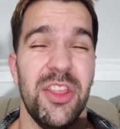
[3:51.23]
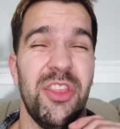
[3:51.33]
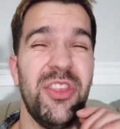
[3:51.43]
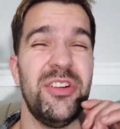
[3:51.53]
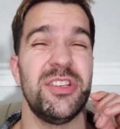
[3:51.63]

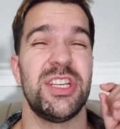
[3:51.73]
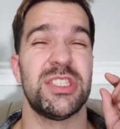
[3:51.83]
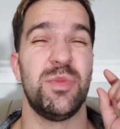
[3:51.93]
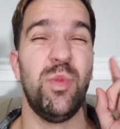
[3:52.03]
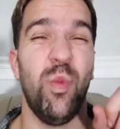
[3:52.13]
there's
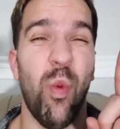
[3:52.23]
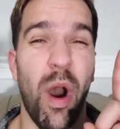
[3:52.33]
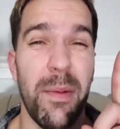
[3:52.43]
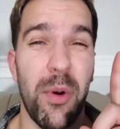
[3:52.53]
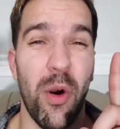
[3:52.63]
just
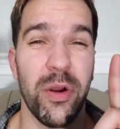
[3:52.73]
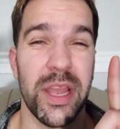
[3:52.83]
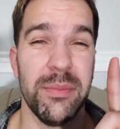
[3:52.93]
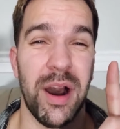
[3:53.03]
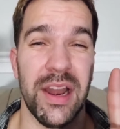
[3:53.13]
one
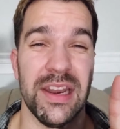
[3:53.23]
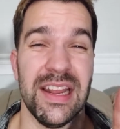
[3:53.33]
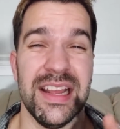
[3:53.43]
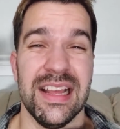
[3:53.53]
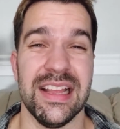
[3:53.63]
Pokemon
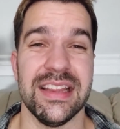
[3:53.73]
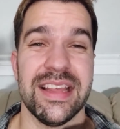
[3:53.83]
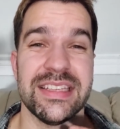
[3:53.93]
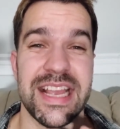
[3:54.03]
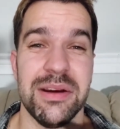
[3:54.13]
that
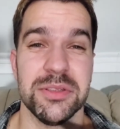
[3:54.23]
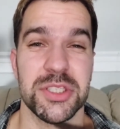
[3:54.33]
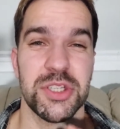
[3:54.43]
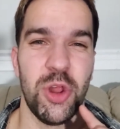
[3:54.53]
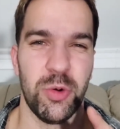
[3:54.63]
is able to
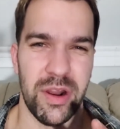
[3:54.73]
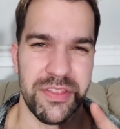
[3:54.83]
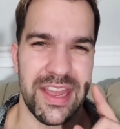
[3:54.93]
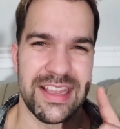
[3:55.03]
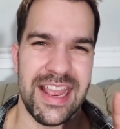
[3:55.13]
solo run
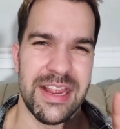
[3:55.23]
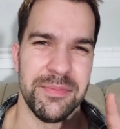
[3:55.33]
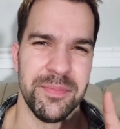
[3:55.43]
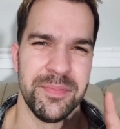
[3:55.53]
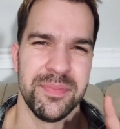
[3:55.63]
that game.
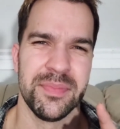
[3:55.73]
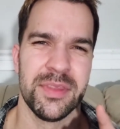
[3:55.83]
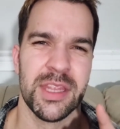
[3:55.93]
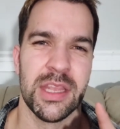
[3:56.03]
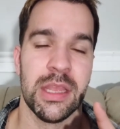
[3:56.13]

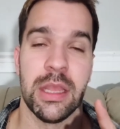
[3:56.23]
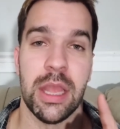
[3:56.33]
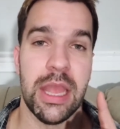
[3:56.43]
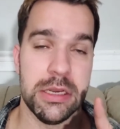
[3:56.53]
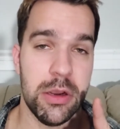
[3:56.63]

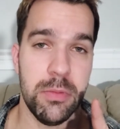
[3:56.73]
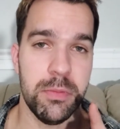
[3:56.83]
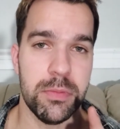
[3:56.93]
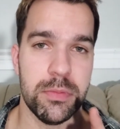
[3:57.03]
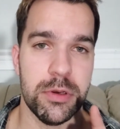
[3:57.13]
And nope,
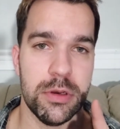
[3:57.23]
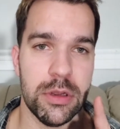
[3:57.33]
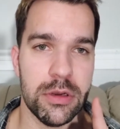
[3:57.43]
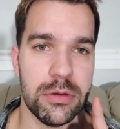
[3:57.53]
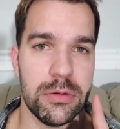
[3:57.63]

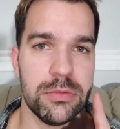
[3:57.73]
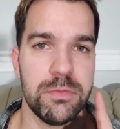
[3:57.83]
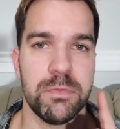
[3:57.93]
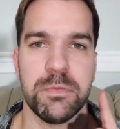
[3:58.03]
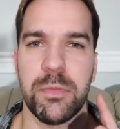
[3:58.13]
no
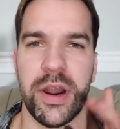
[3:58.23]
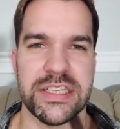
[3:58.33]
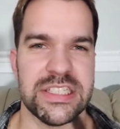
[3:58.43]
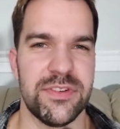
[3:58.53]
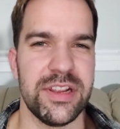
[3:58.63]

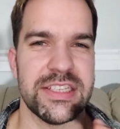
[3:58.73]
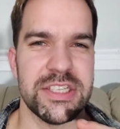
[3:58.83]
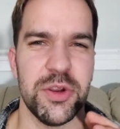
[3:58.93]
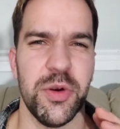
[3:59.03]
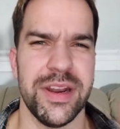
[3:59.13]
prizes for
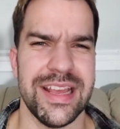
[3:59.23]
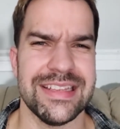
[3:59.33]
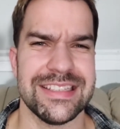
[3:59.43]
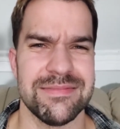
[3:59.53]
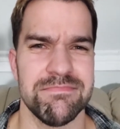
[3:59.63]
guessing who it
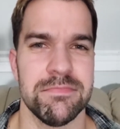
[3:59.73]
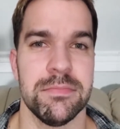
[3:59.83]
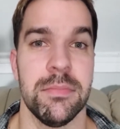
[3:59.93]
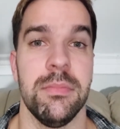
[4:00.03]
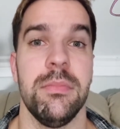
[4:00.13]
is.
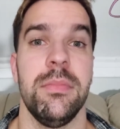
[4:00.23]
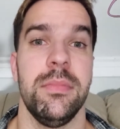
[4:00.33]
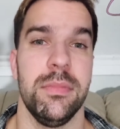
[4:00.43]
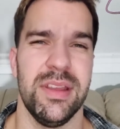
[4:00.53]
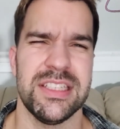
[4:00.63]

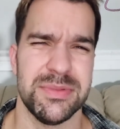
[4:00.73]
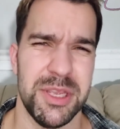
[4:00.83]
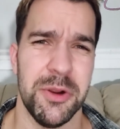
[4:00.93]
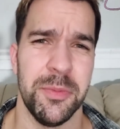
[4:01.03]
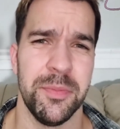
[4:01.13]
It's Mew.